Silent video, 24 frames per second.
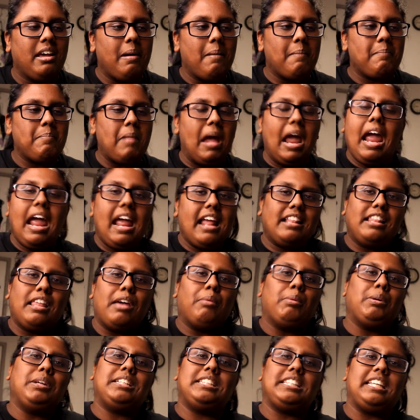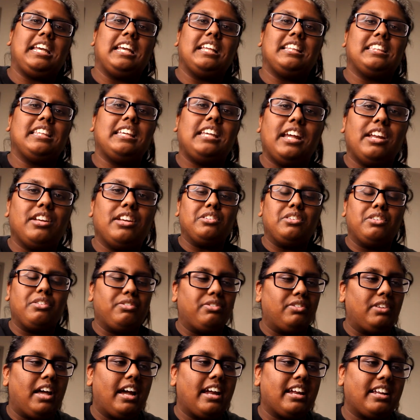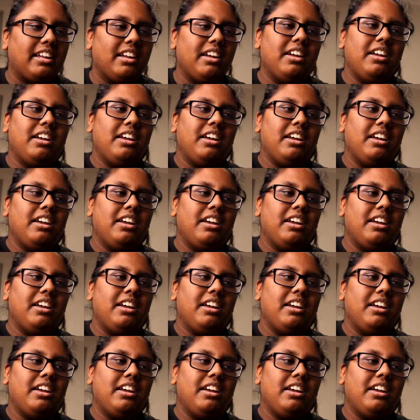man that we see at the of, like,